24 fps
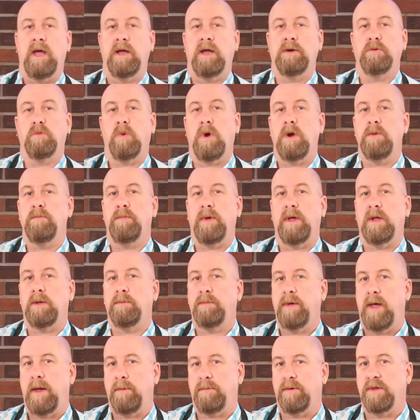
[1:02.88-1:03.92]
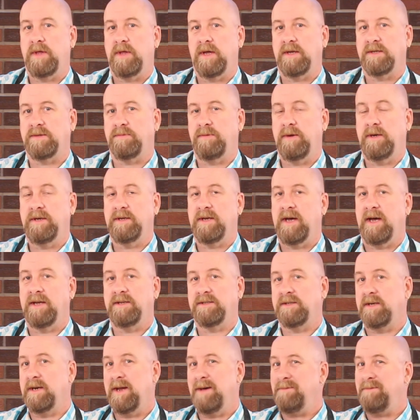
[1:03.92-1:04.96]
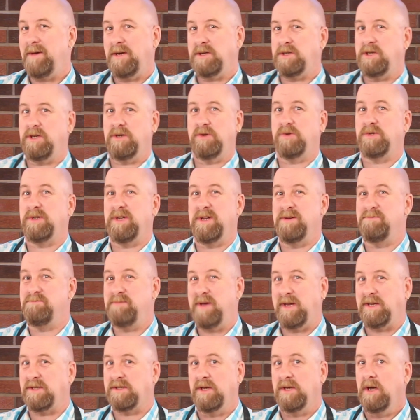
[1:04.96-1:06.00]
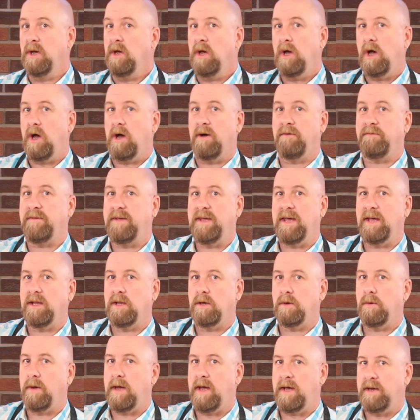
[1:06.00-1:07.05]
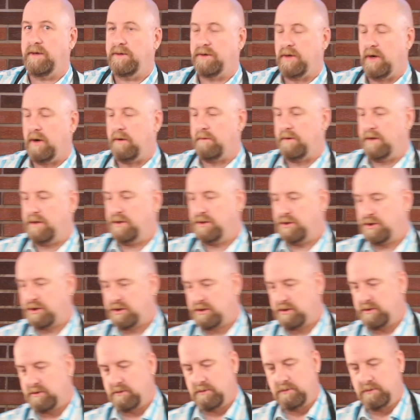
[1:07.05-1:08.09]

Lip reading: and 1 bell pepper that's been diced, and I'm actually using a mix of yellow and orange.